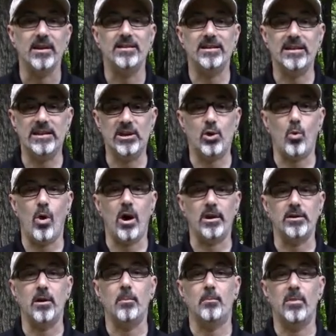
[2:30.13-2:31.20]
The
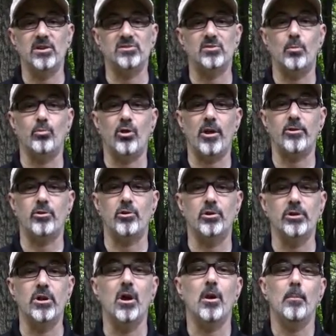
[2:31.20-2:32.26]
Ikhwan, Muslim
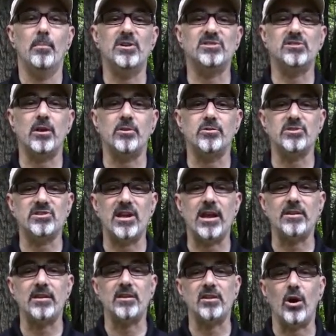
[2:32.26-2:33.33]
Brotherhood, must
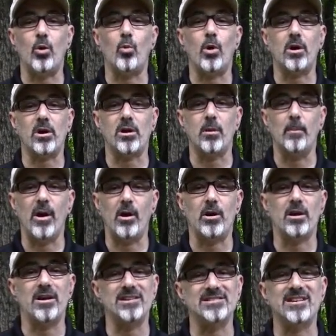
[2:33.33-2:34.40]
understand that their work in
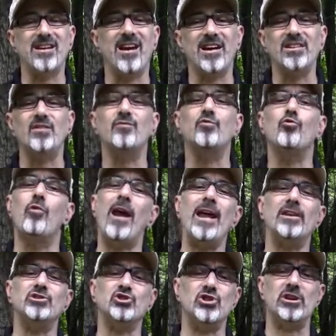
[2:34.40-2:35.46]
America is a kind of
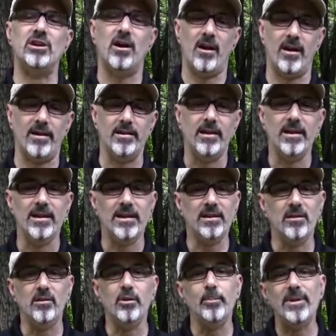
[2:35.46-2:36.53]
grand jihad
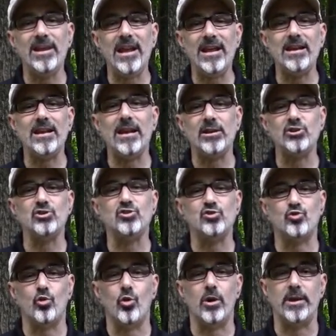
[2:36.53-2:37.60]
in eliminating and
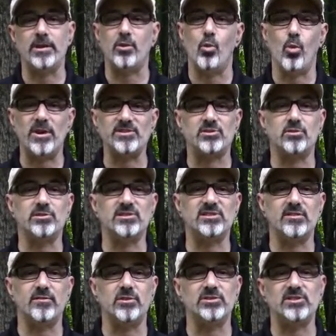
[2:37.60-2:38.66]
destroying the Western
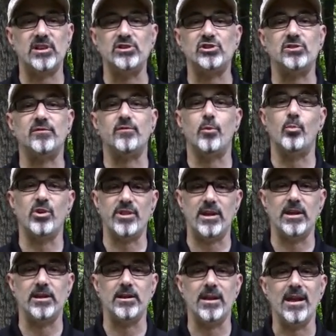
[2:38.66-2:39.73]
civilization from
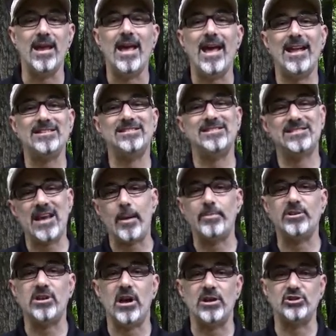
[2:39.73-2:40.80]
within and
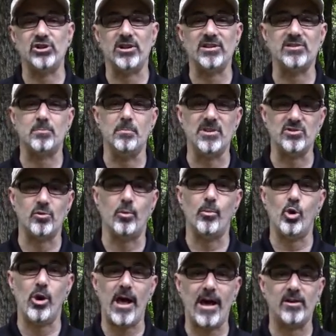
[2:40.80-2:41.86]
sabotaging its
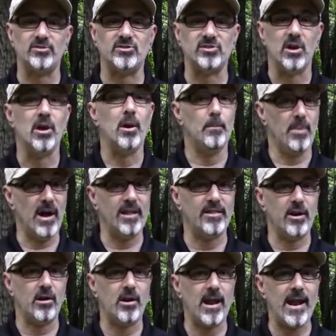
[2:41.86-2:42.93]
miserable house by
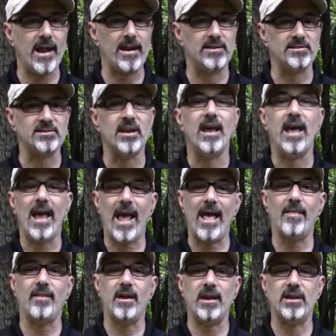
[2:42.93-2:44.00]
their hands
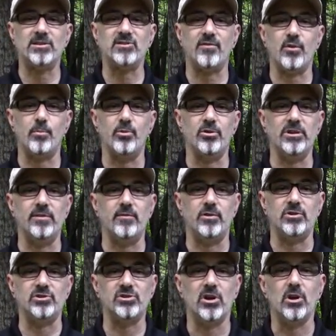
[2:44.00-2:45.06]
and the hands of the
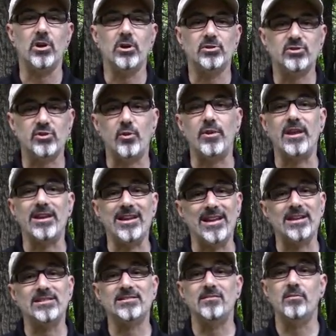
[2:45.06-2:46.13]
believers so that
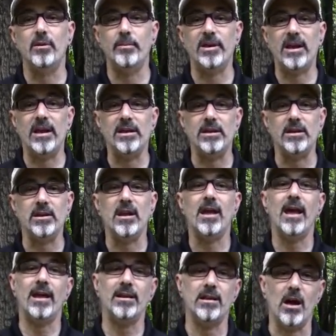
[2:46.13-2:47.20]
it is eliminated
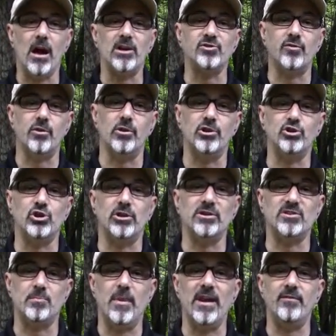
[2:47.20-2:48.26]
and God's religion
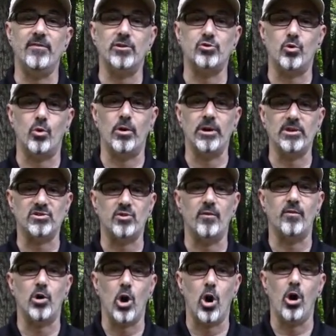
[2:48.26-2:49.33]
is made victorious
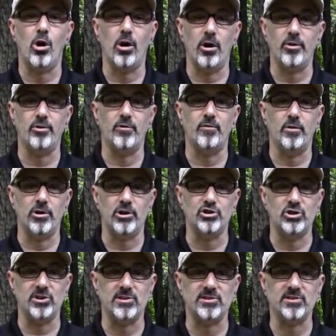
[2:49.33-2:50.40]
over all other
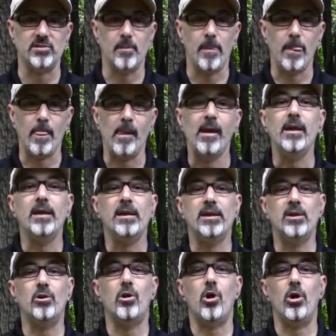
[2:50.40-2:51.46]
religions.
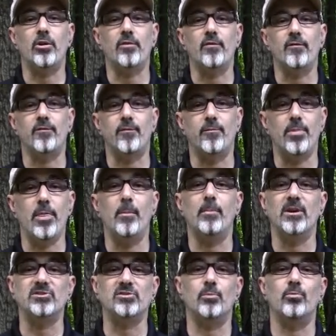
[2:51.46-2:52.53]
Here are the
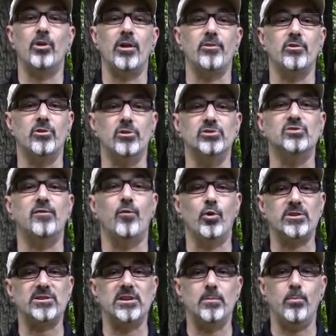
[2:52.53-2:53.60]
Muslim Brotherhood's
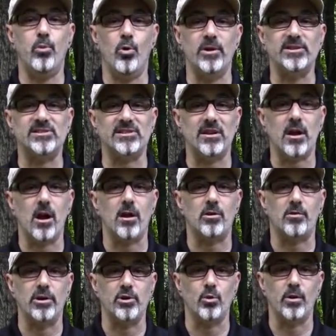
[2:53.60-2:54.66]
14 points to
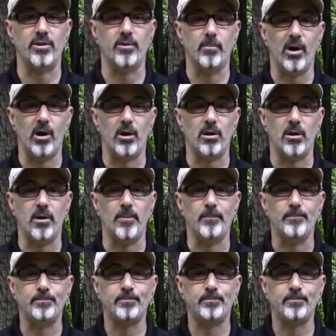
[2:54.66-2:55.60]
conquering North America.